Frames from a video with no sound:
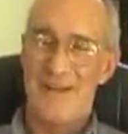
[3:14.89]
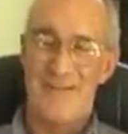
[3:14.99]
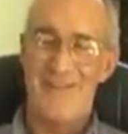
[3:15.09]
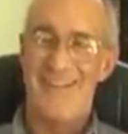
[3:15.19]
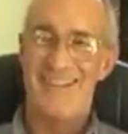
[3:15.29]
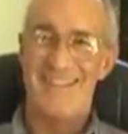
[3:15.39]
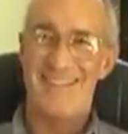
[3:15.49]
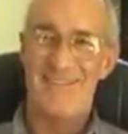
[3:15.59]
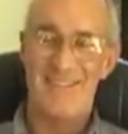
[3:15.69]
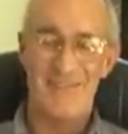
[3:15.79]
Everything's
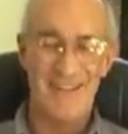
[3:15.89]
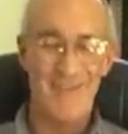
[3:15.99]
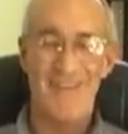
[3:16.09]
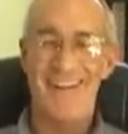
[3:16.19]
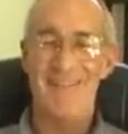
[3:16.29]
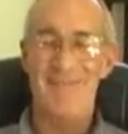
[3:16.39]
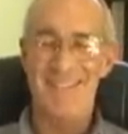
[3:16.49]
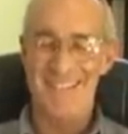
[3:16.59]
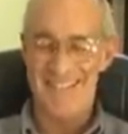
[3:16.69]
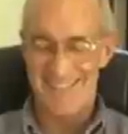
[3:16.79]
going to be, no matter what
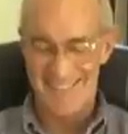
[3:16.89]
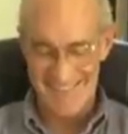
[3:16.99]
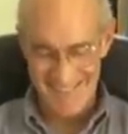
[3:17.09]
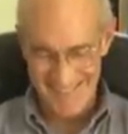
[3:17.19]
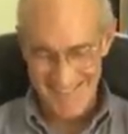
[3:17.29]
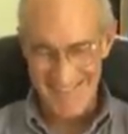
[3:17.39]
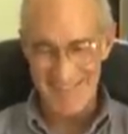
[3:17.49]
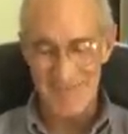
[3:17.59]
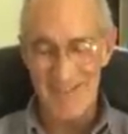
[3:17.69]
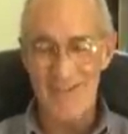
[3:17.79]
happens, everything's going
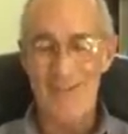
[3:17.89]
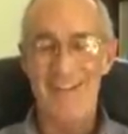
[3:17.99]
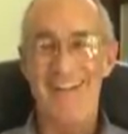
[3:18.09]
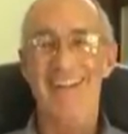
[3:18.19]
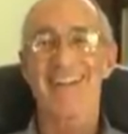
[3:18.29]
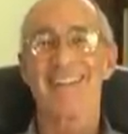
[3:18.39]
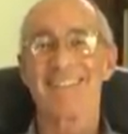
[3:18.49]
to be okay.